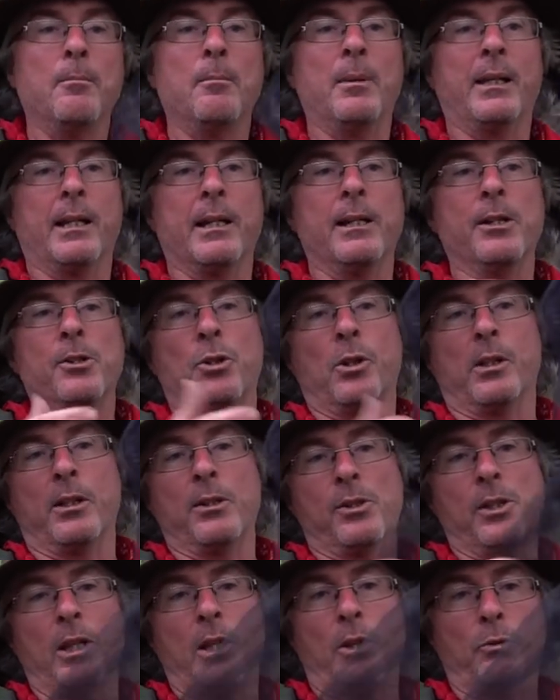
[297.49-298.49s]
because you
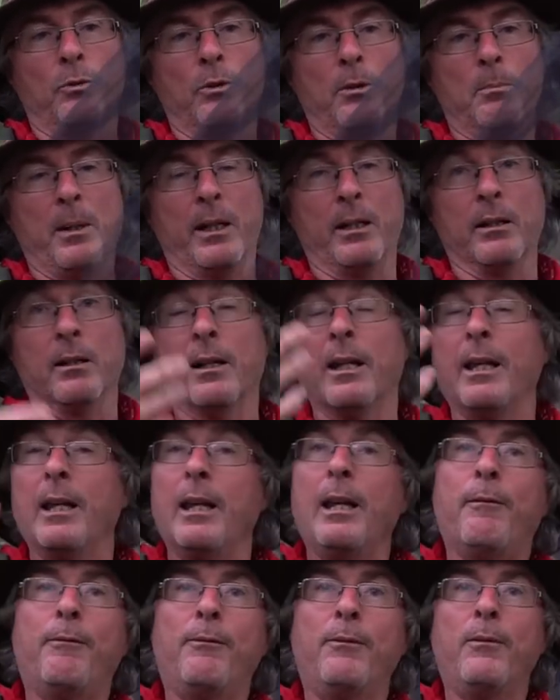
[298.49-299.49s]
can see through it better.
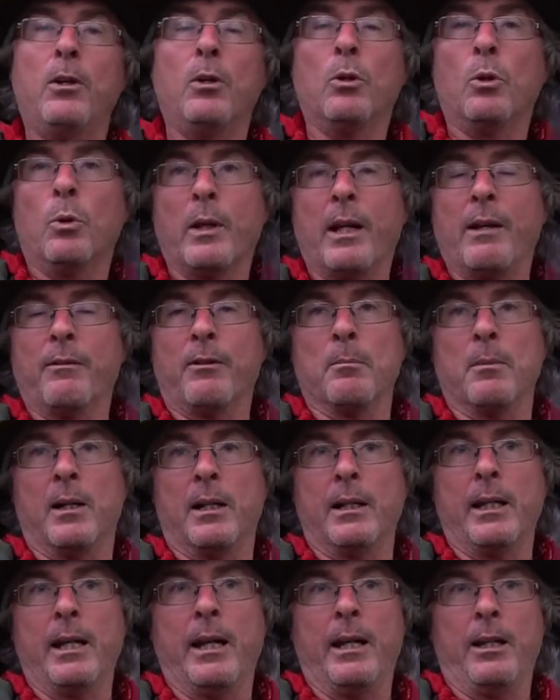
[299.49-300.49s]
If you don't have the
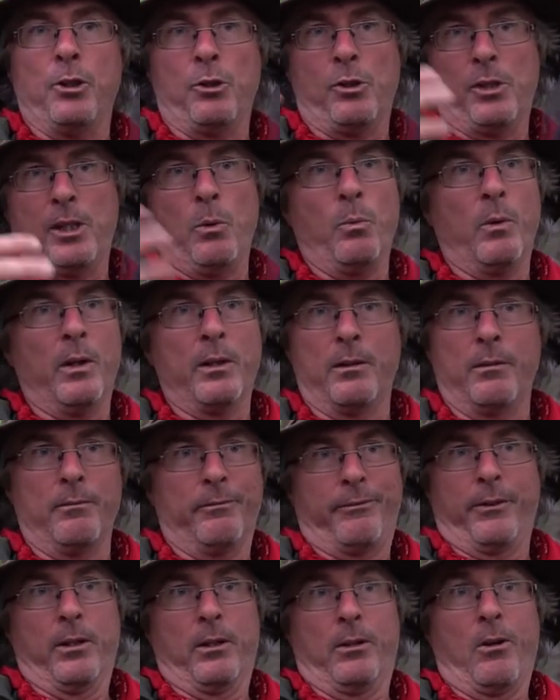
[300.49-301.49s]
money and you see one
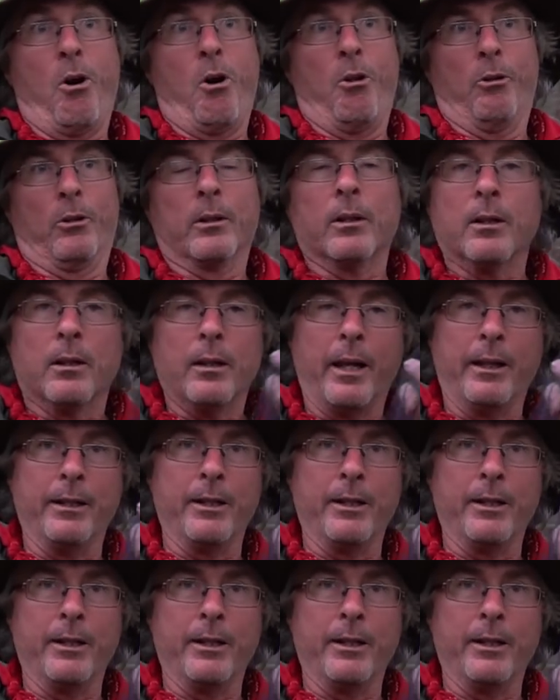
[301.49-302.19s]
for a dollar